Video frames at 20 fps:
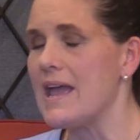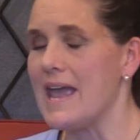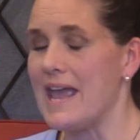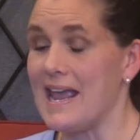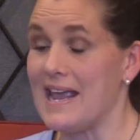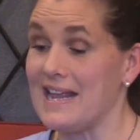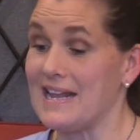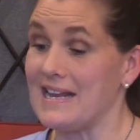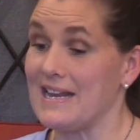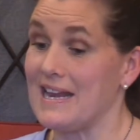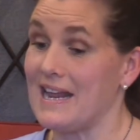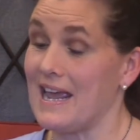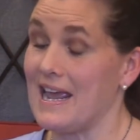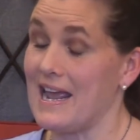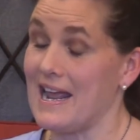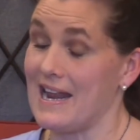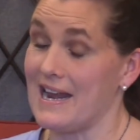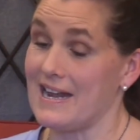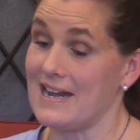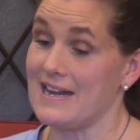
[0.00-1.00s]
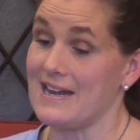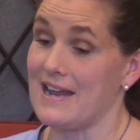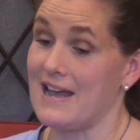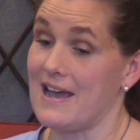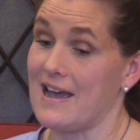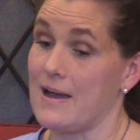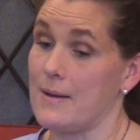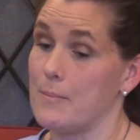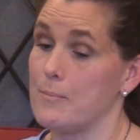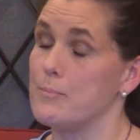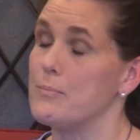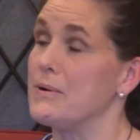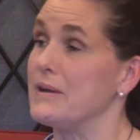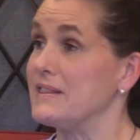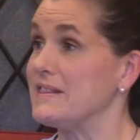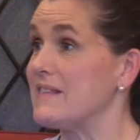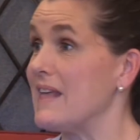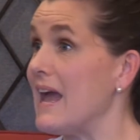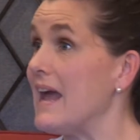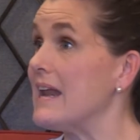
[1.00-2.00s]
And
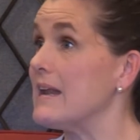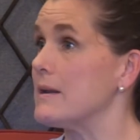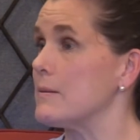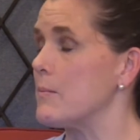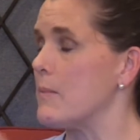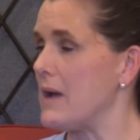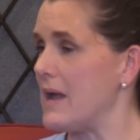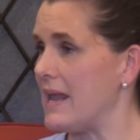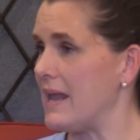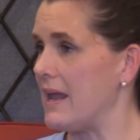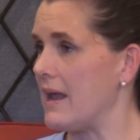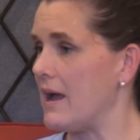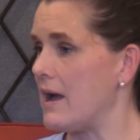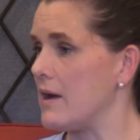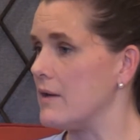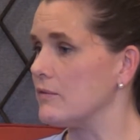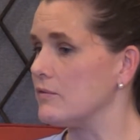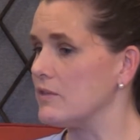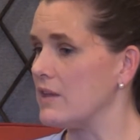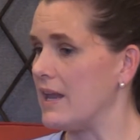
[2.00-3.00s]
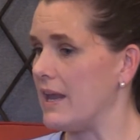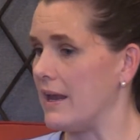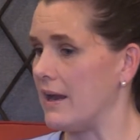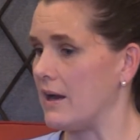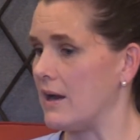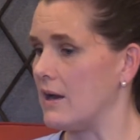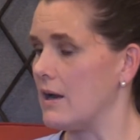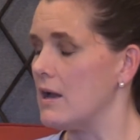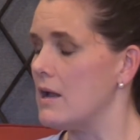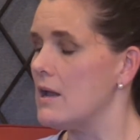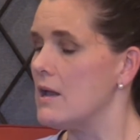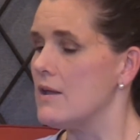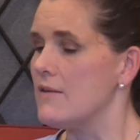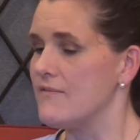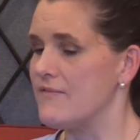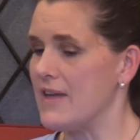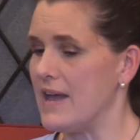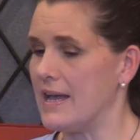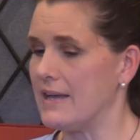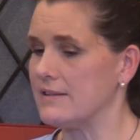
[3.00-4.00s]
but then my healthcare
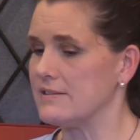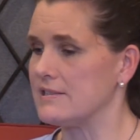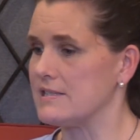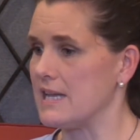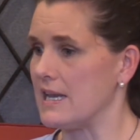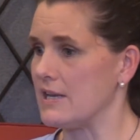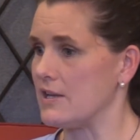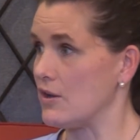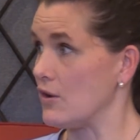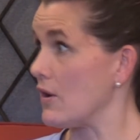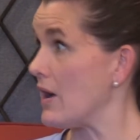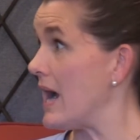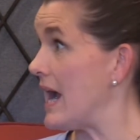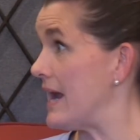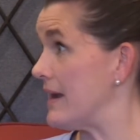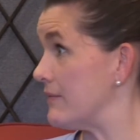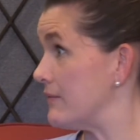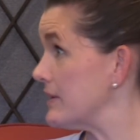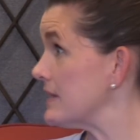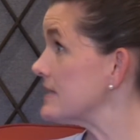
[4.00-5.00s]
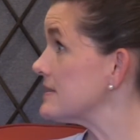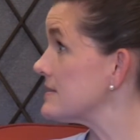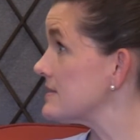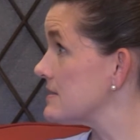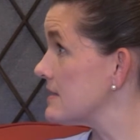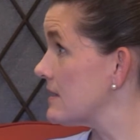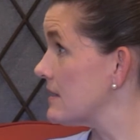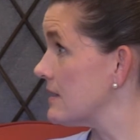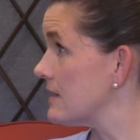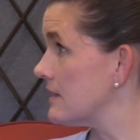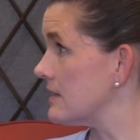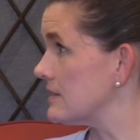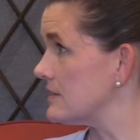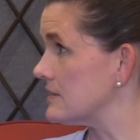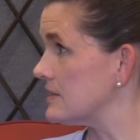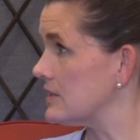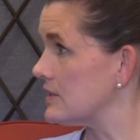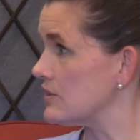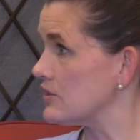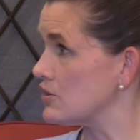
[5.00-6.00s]
said you're high risk
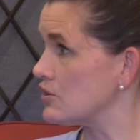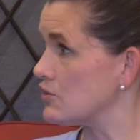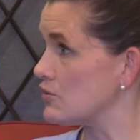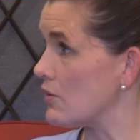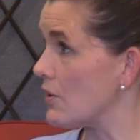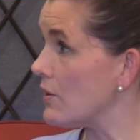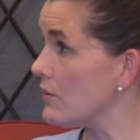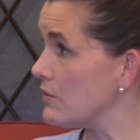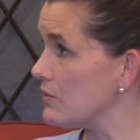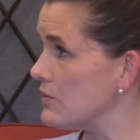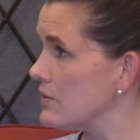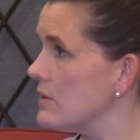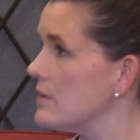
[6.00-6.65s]
because of your stroke.